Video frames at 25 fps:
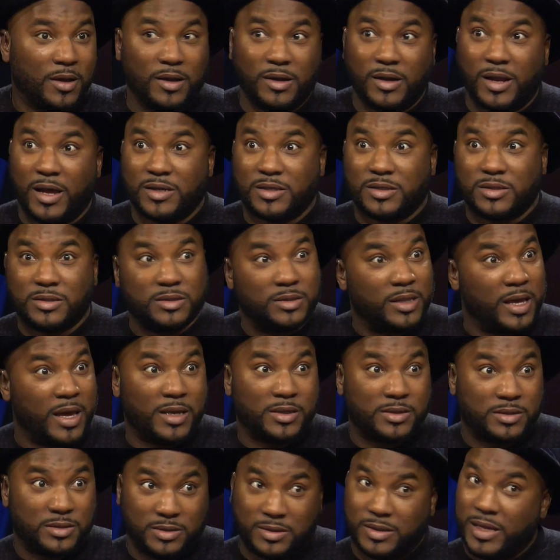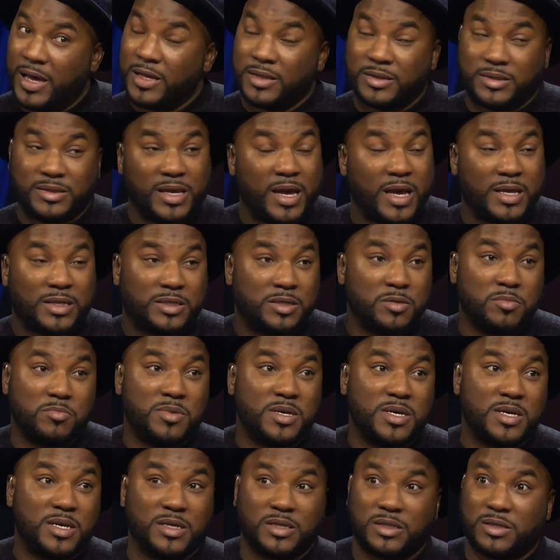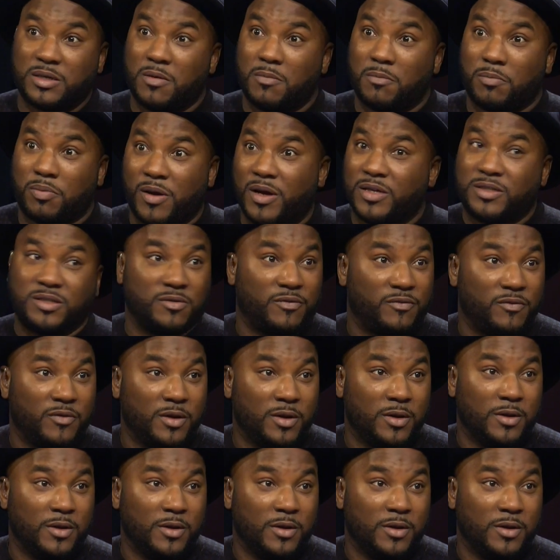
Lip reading: And that to me is impressive.